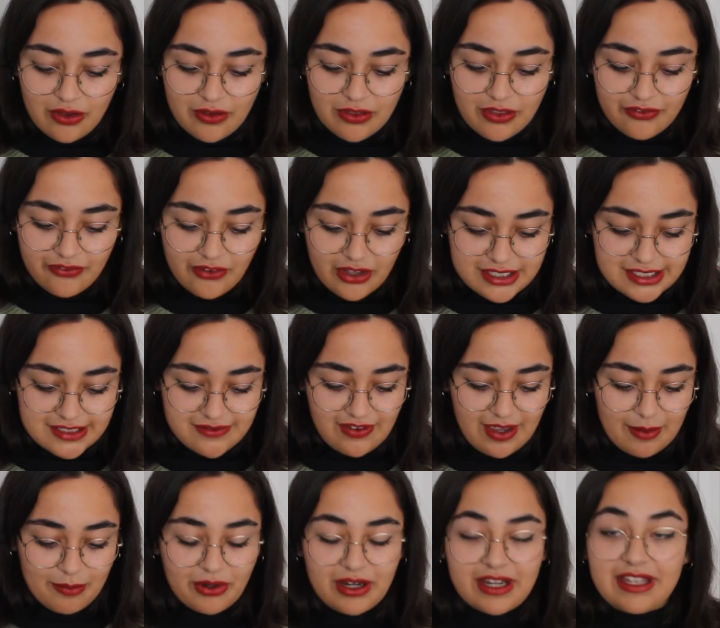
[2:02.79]
The first
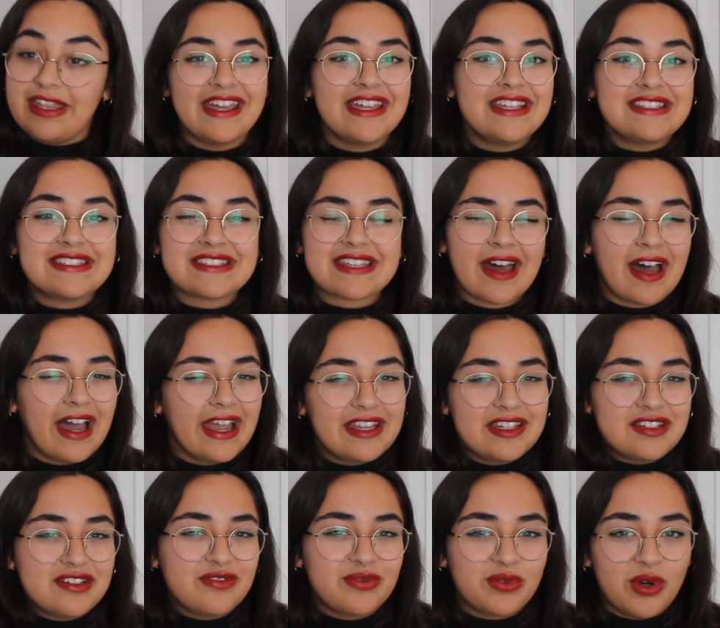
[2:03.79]
fabric is
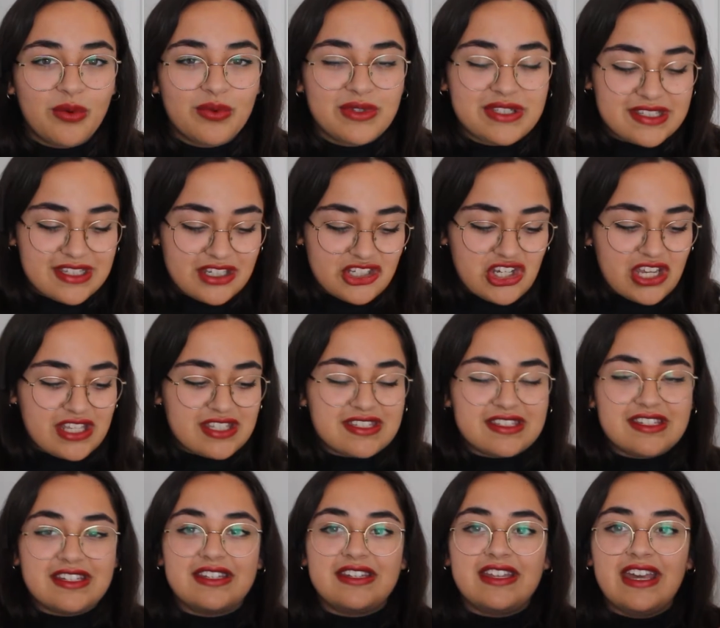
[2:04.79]
kind of what was
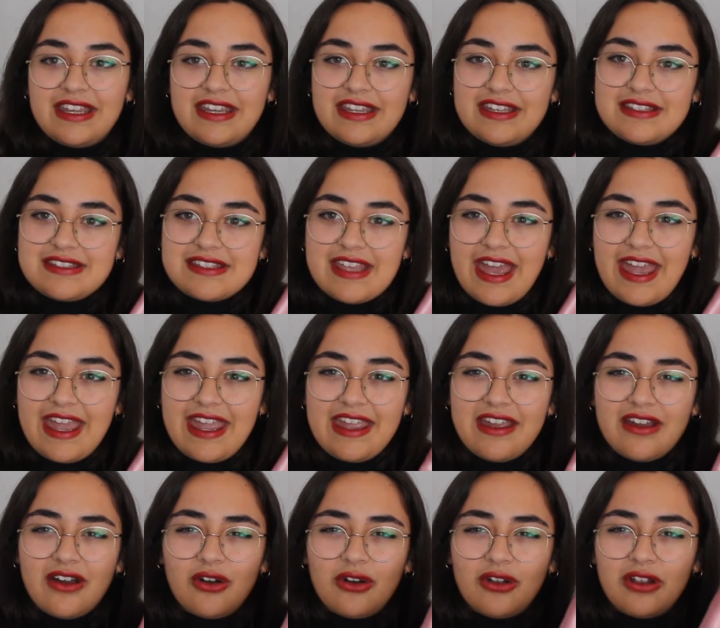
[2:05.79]
suggested. It is
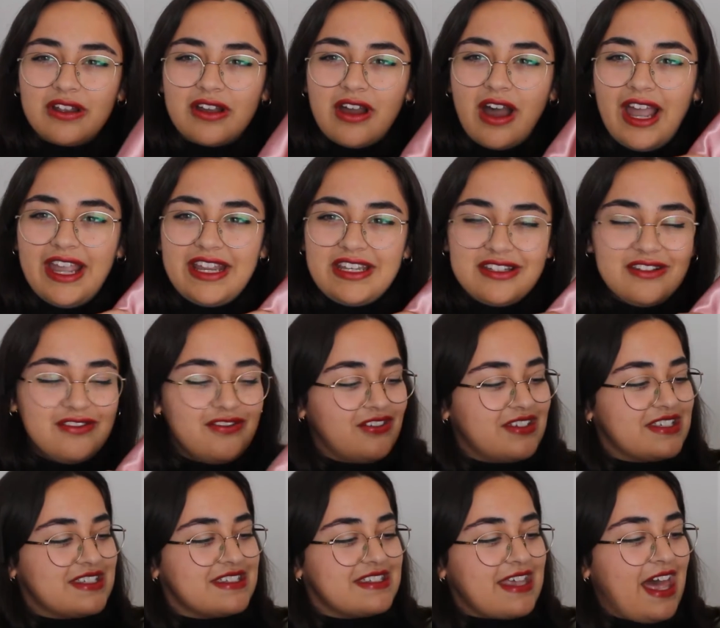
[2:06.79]
a kind
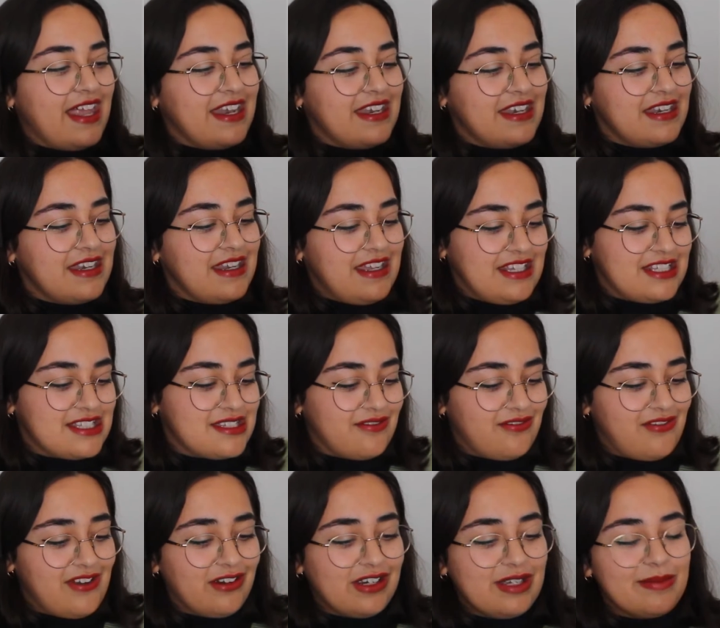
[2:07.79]
of satin. It's
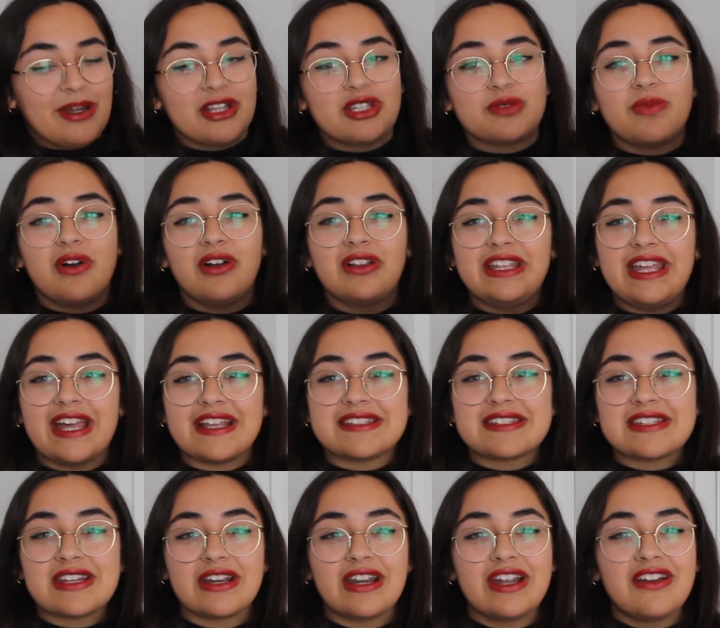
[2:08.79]
very much
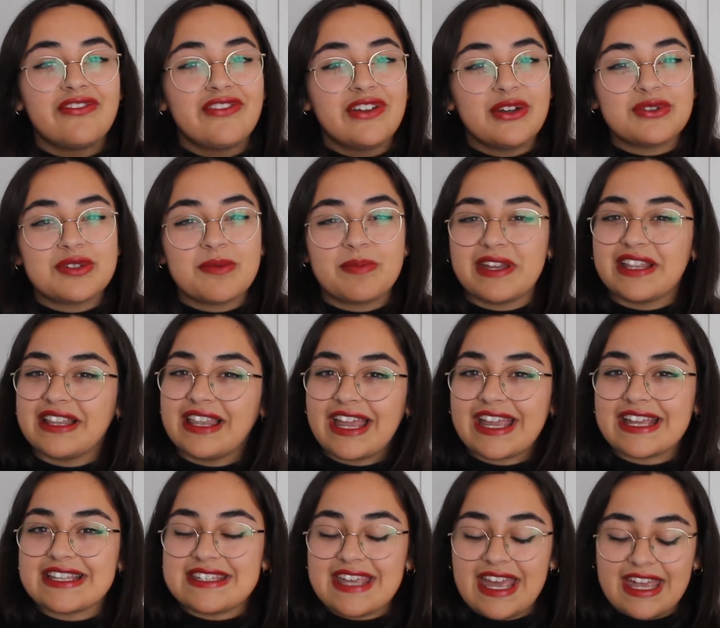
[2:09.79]
polyester. It feels a bit like
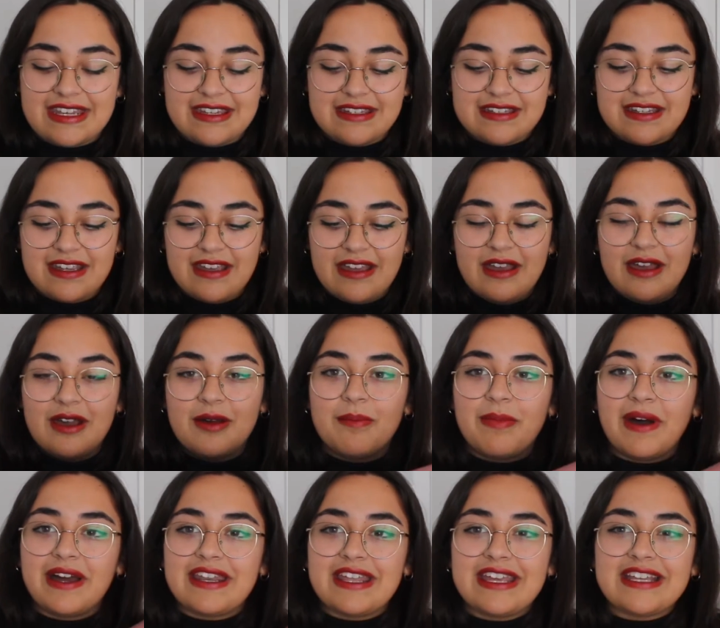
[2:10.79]
a tent,
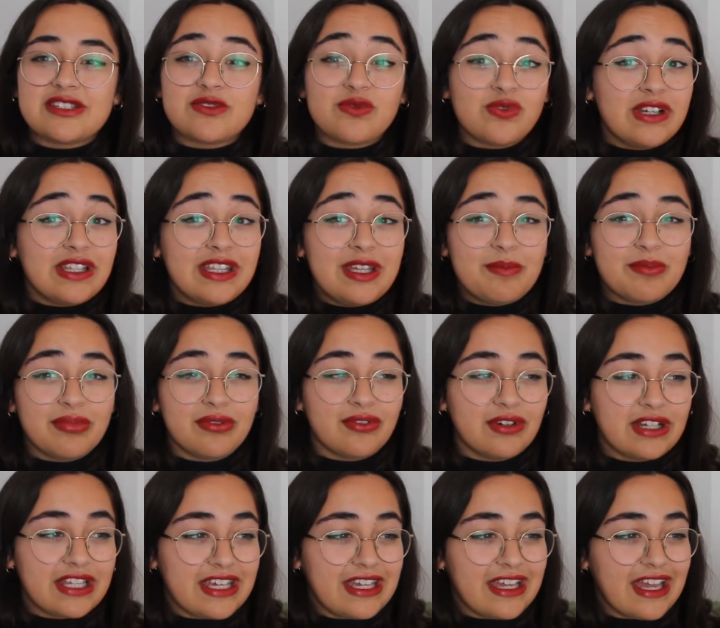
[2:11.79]
but it's really
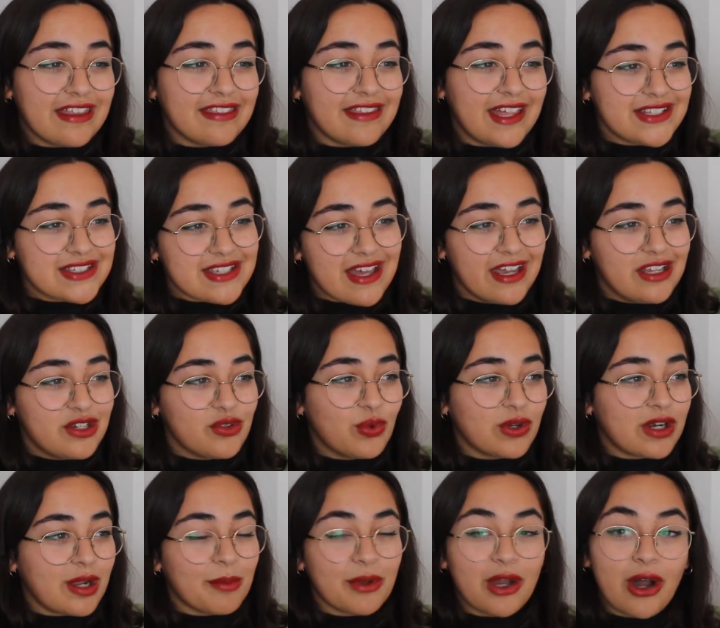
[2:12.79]
pretty, and that's kind of
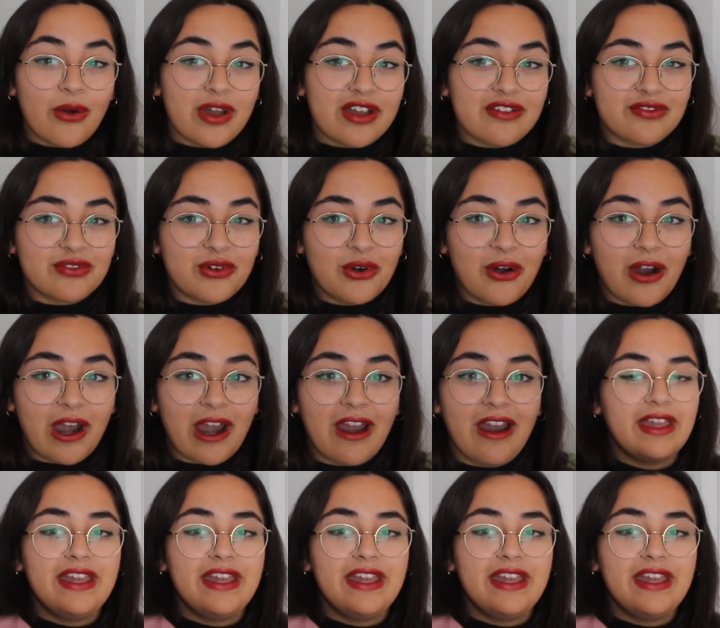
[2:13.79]
what I'm going for.